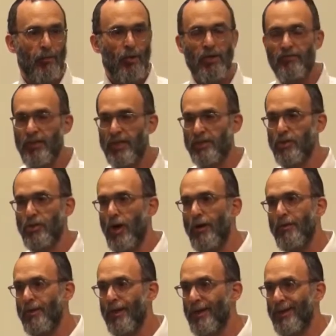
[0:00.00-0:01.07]
Well, if there's
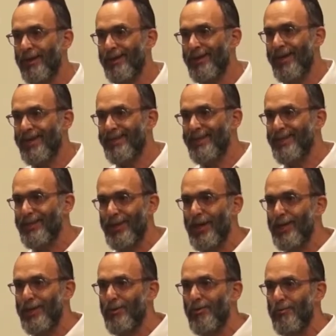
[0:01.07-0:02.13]
nothing that can
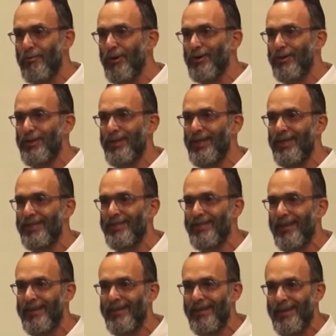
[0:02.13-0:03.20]
change who a person is,
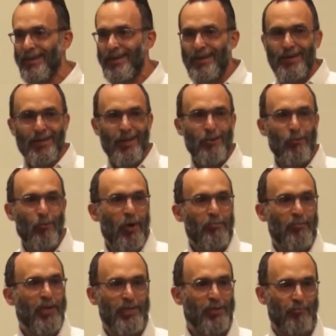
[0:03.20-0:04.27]
then
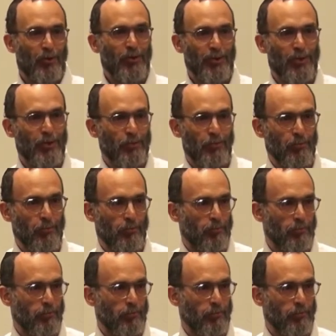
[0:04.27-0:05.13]
what makes a person